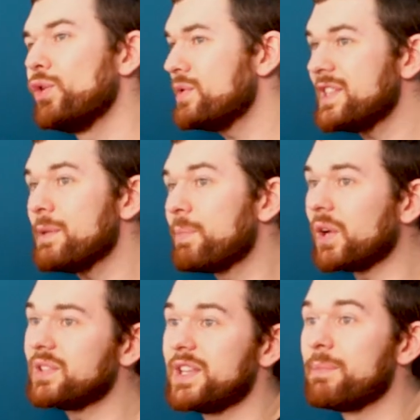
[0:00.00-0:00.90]
using the
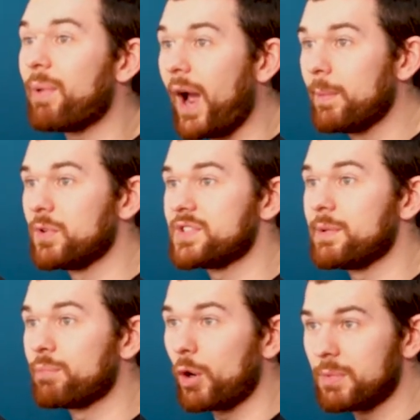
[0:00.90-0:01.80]
built in Bibles
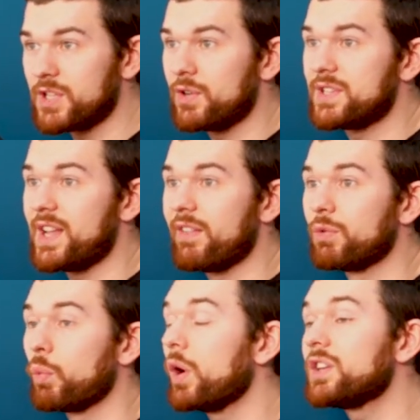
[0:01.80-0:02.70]
in Purpose
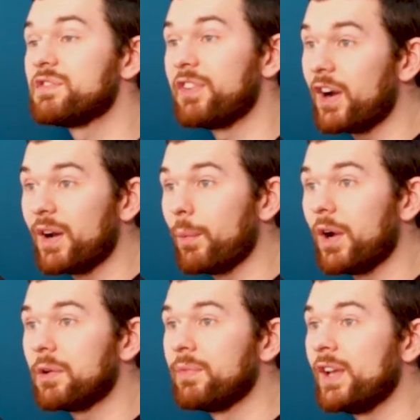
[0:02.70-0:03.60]
7 works very
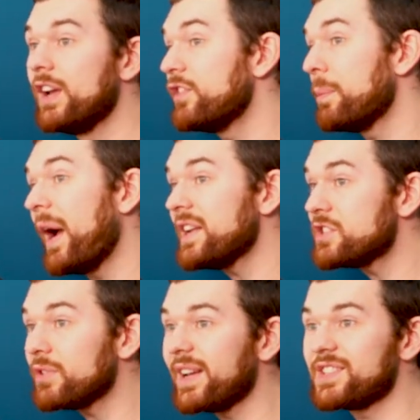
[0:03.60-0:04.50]
well. If your
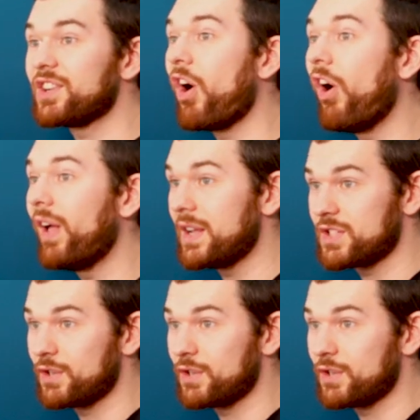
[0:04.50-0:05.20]
pastor likes to call out